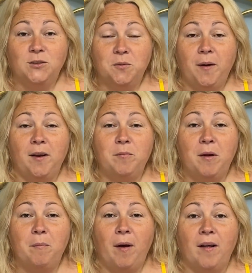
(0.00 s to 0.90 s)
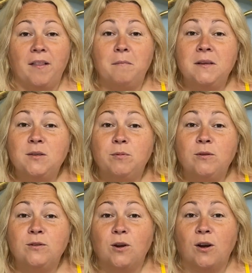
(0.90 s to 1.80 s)
So I paid him £10 and then Mr.
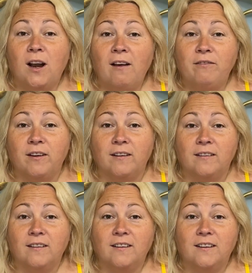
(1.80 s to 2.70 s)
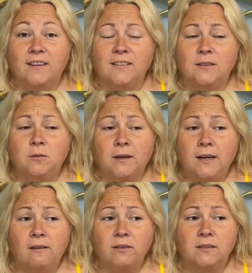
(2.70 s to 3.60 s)
Producer started laughing. I says, why are
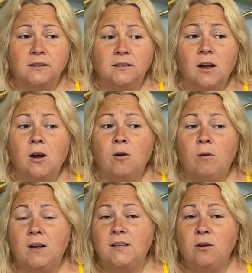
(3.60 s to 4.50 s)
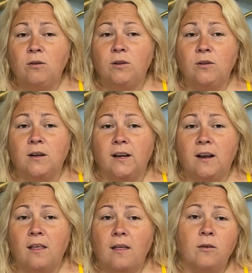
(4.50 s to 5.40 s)
you laughing? He says, well, he told the other
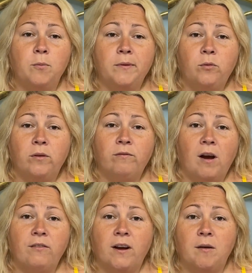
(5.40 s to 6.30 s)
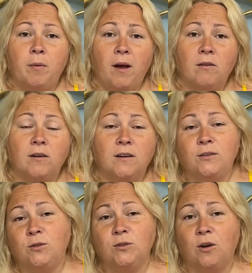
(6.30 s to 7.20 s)
lady that they were between five and eight pound and
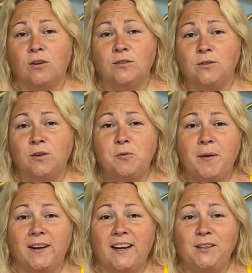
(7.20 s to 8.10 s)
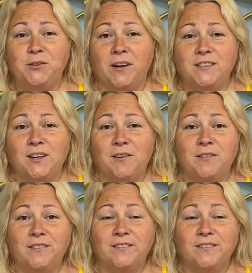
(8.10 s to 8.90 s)
he's just got two pound extra to you.